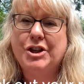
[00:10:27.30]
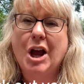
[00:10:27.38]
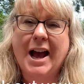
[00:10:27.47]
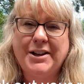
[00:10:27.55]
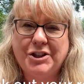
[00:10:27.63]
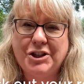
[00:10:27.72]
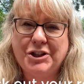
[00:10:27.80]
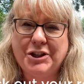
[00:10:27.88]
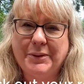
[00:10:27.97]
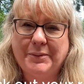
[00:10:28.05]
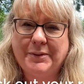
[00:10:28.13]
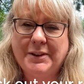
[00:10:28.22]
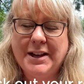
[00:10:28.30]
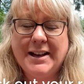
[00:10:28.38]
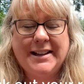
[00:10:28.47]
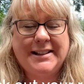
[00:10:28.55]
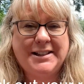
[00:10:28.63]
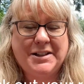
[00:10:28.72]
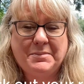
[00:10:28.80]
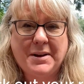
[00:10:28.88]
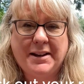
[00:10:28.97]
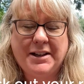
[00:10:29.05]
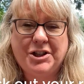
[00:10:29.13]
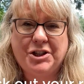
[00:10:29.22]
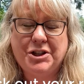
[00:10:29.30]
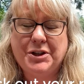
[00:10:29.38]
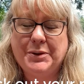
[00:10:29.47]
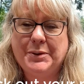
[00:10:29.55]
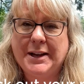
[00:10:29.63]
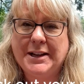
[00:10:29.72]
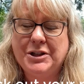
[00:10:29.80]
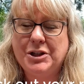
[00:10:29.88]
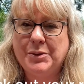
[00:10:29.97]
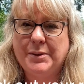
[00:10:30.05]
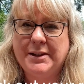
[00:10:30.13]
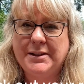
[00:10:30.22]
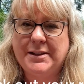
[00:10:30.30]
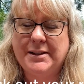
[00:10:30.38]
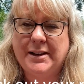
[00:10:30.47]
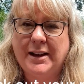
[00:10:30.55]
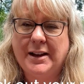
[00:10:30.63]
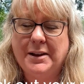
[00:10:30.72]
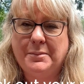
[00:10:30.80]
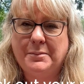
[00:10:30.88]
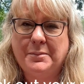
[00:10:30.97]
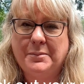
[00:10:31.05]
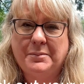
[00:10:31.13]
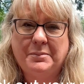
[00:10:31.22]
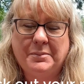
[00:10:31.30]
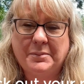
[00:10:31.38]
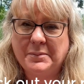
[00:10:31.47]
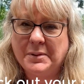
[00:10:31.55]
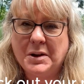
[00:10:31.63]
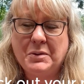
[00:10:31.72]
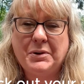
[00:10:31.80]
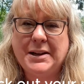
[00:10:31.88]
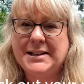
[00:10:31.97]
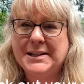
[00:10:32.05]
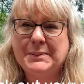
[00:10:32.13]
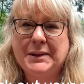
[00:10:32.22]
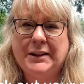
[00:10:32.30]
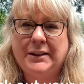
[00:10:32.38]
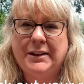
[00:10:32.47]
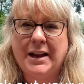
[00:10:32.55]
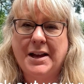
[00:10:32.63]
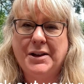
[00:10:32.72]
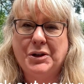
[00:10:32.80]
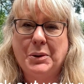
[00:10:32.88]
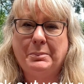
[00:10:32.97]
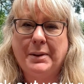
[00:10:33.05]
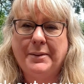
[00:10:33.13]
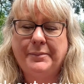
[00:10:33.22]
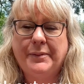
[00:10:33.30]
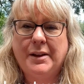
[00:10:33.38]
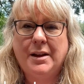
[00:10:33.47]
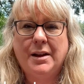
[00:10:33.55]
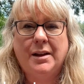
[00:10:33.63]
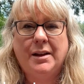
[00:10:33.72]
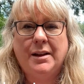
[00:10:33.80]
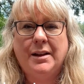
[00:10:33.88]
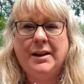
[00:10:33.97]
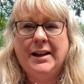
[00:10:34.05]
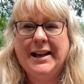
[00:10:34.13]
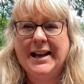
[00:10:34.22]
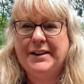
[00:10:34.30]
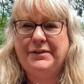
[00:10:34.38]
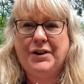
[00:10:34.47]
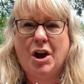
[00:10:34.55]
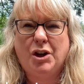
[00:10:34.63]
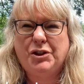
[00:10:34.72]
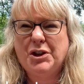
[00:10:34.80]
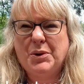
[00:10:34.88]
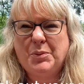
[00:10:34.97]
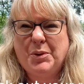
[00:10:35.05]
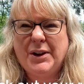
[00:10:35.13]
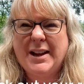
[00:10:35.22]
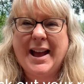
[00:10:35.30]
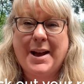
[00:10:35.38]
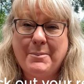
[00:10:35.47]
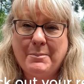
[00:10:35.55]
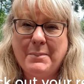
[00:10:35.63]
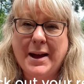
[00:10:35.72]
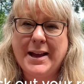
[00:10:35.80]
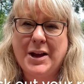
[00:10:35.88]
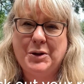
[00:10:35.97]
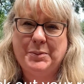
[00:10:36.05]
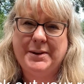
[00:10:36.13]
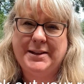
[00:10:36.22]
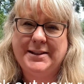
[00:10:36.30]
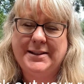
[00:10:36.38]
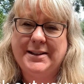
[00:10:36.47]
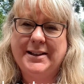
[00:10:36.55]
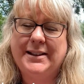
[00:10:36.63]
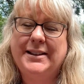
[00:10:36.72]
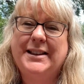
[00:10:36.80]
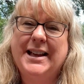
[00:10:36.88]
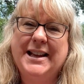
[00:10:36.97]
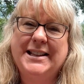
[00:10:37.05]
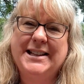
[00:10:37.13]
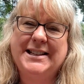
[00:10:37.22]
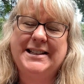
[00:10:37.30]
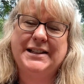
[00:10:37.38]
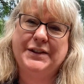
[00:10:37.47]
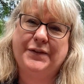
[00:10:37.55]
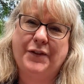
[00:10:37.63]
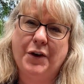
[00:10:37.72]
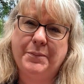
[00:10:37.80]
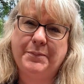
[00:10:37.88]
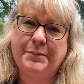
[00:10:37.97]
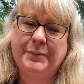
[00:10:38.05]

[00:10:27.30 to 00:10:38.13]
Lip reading: So how did you do? Did you manage to intuit a reasonable number? If not, don't worry. My hope is that this is fun.